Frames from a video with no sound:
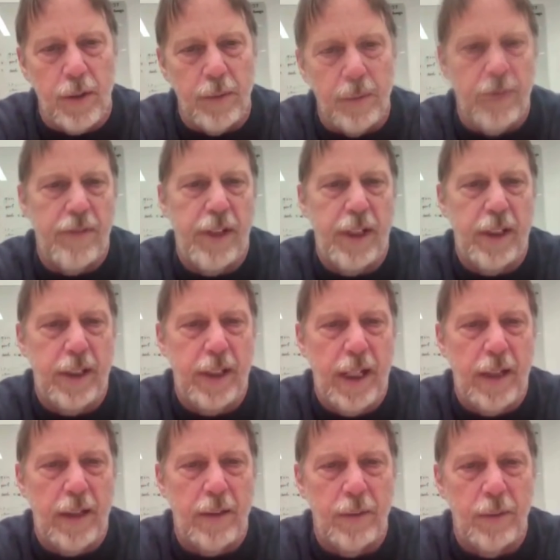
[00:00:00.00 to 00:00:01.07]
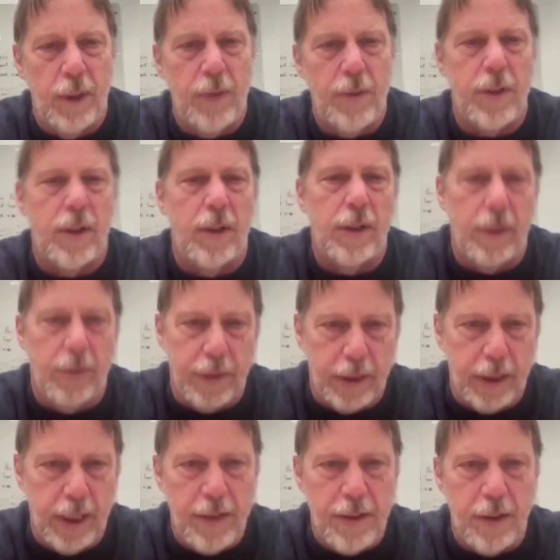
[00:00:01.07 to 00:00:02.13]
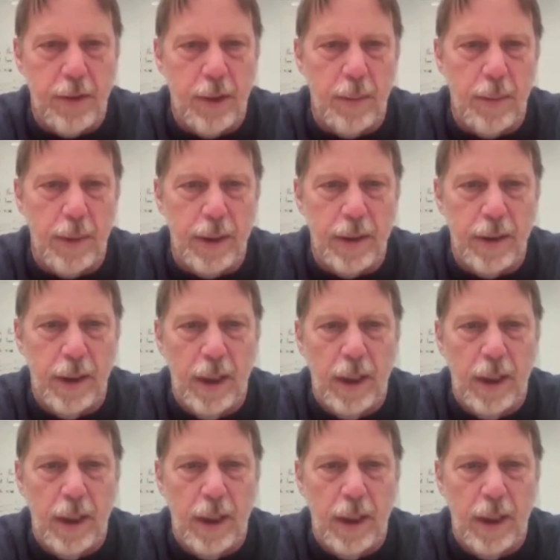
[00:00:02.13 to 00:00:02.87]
And we figured out what was going on with the test equipment.